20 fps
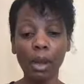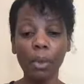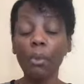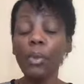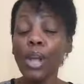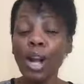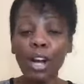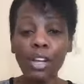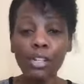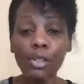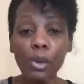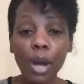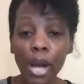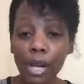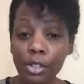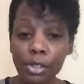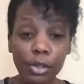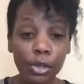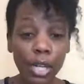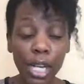We are,
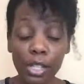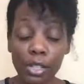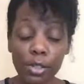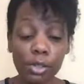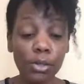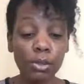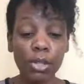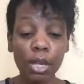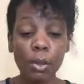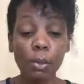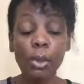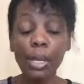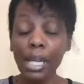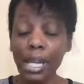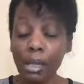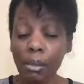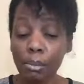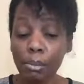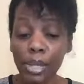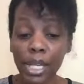are, as children, we
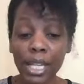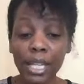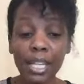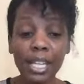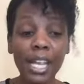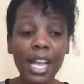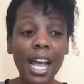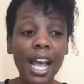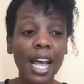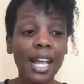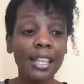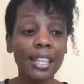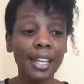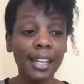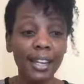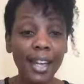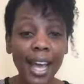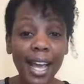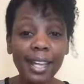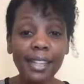can be
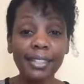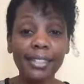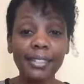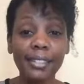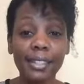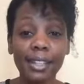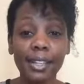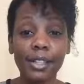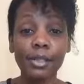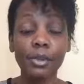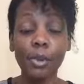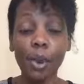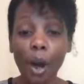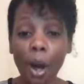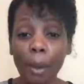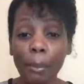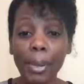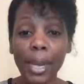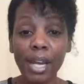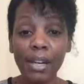the light to
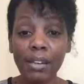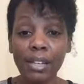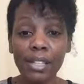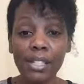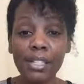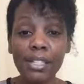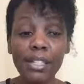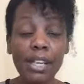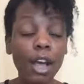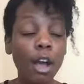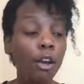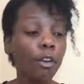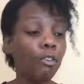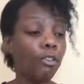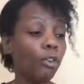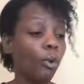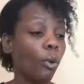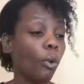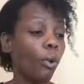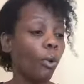our parents
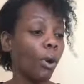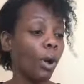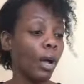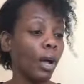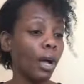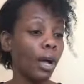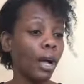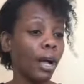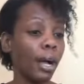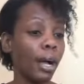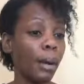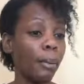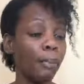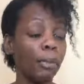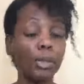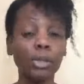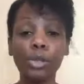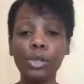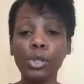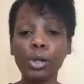for um,
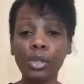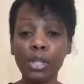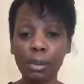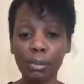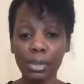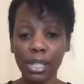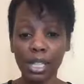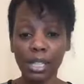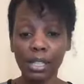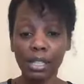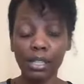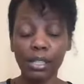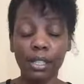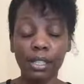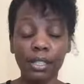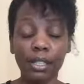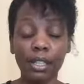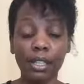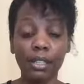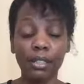to show them the, the,
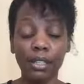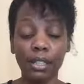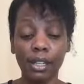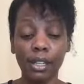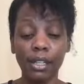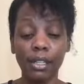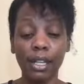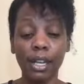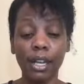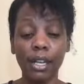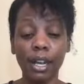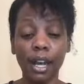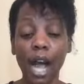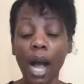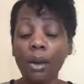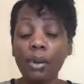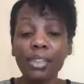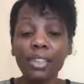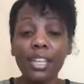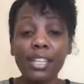the, the, the
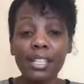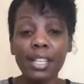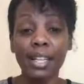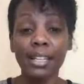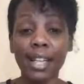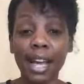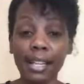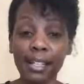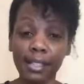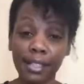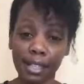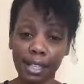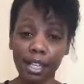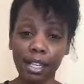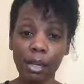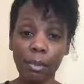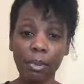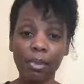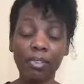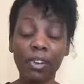how things are done in the
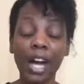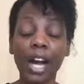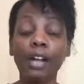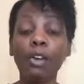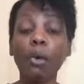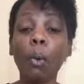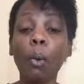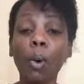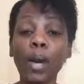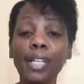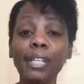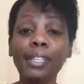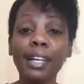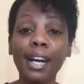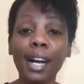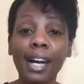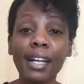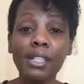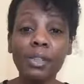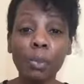kingdom of God or what
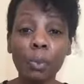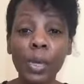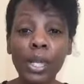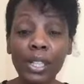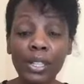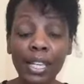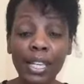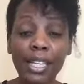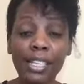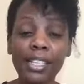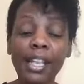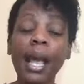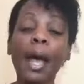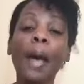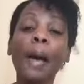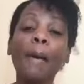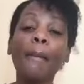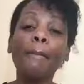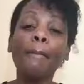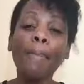God's will is
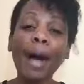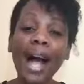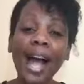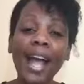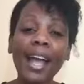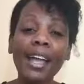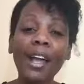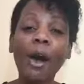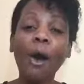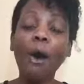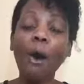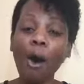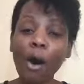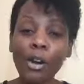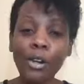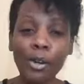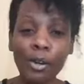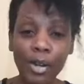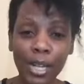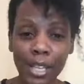by
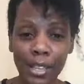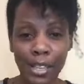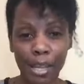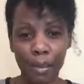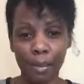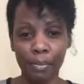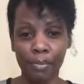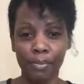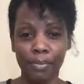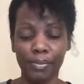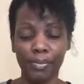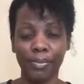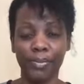honoring them